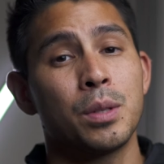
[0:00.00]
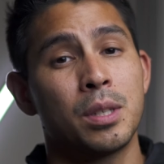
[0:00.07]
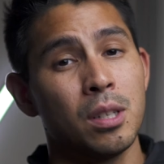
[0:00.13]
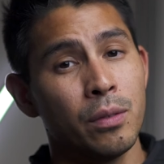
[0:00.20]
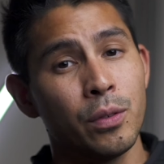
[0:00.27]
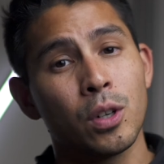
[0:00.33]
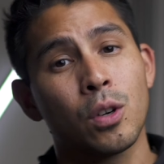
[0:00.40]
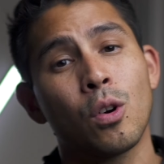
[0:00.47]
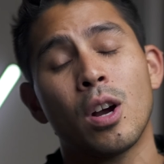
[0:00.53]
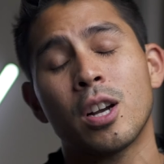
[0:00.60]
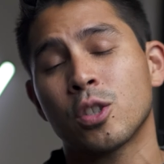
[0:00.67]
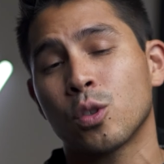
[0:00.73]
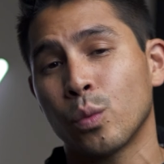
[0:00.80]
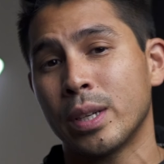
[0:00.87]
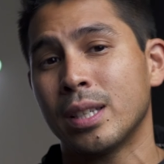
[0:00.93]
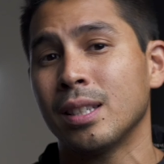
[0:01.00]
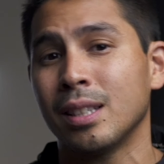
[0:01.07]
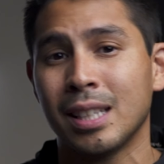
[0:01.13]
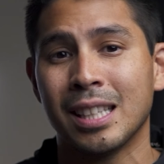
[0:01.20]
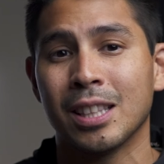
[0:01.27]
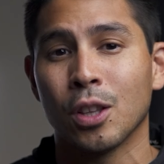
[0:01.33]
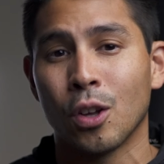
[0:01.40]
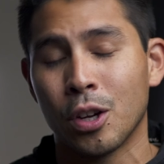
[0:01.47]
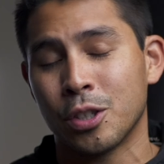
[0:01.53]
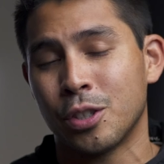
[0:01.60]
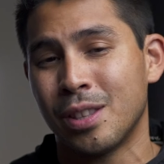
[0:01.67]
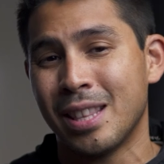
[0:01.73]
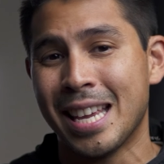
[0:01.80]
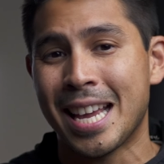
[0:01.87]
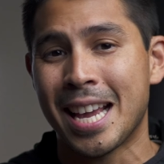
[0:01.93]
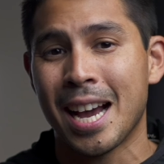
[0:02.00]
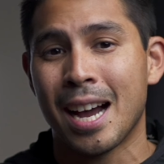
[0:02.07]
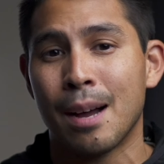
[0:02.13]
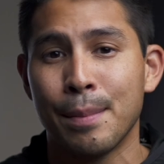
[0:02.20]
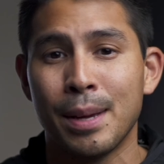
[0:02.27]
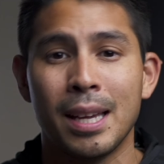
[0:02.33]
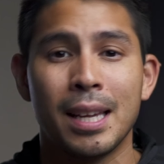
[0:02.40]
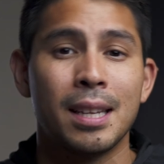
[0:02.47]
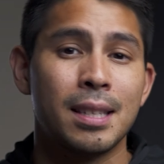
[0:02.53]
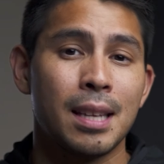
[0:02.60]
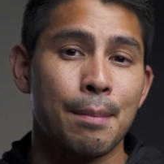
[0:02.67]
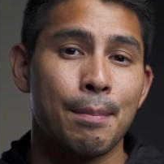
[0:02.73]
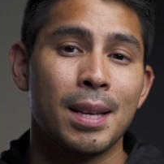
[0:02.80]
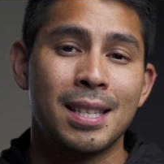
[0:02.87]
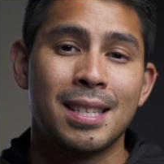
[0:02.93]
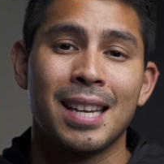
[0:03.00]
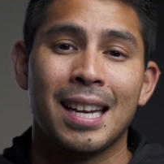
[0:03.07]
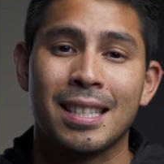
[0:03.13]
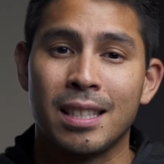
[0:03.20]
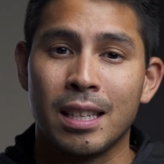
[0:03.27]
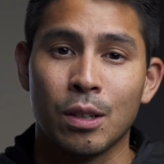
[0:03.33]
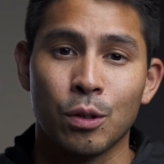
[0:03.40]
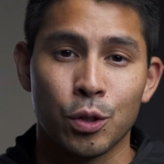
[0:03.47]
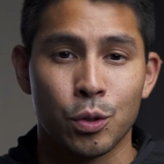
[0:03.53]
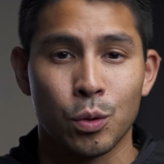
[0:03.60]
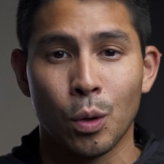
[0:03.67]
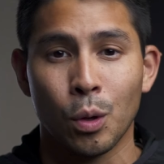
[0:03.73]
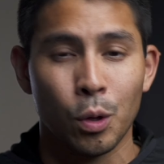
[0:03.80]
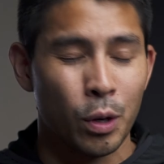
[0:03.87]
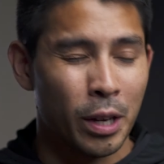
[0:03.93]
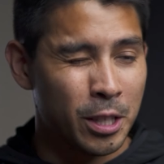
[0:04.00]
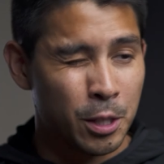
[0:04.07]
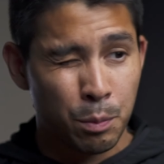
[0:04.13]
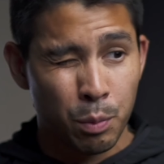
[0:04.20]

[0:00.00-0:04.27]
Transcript: Silver Cross recently launched the Comet. It is a mid-sized single stroller. It's